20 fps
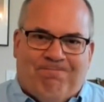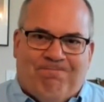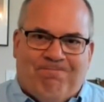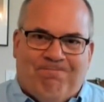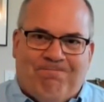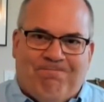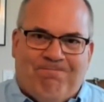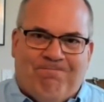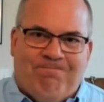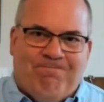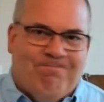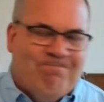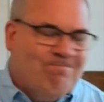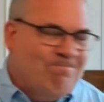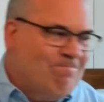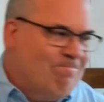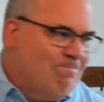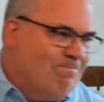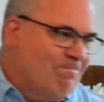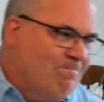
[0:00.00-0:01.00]

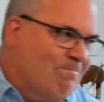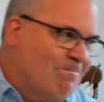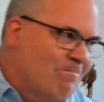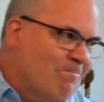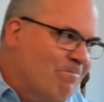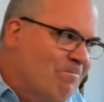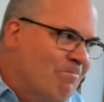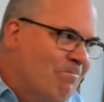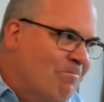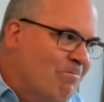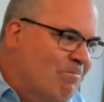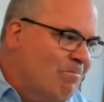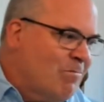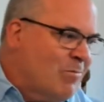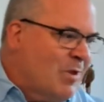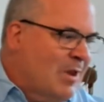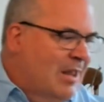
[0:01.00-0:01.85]
No one is speaking in this clip.